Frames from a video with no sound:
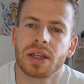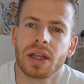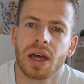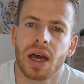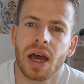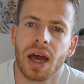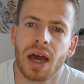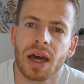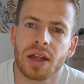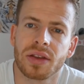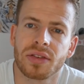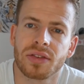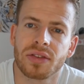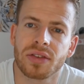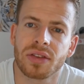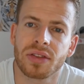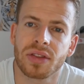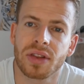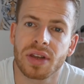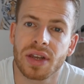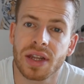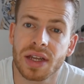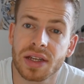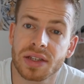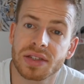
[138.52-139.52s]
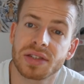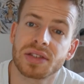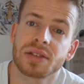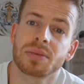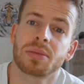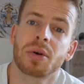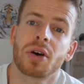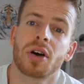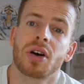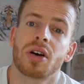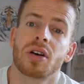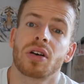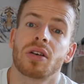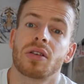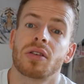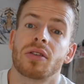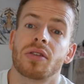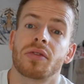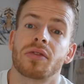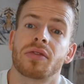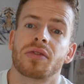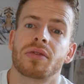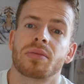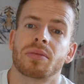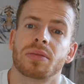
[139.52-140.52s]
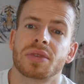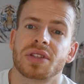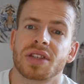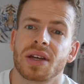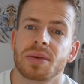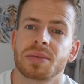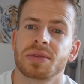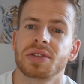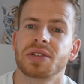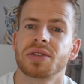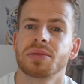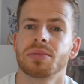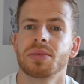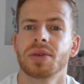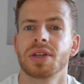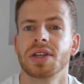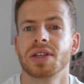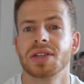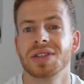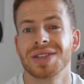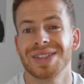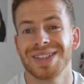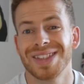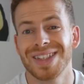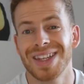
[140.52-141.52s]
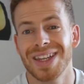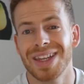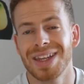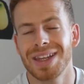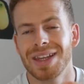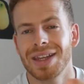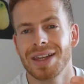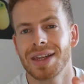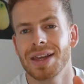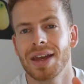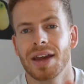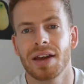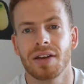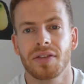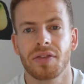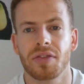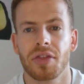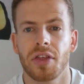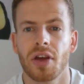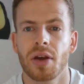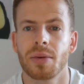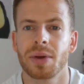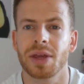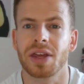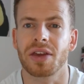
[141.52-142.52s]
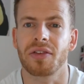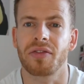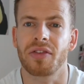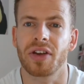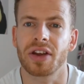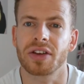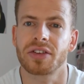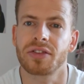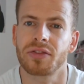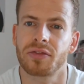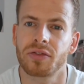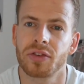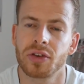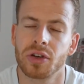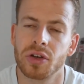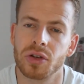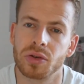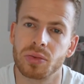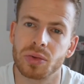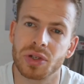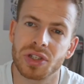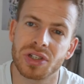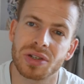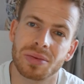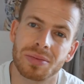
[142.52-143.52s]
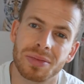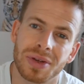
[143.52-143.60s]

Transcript: And the next part of metabolism is TEF, thermic effect of food, which can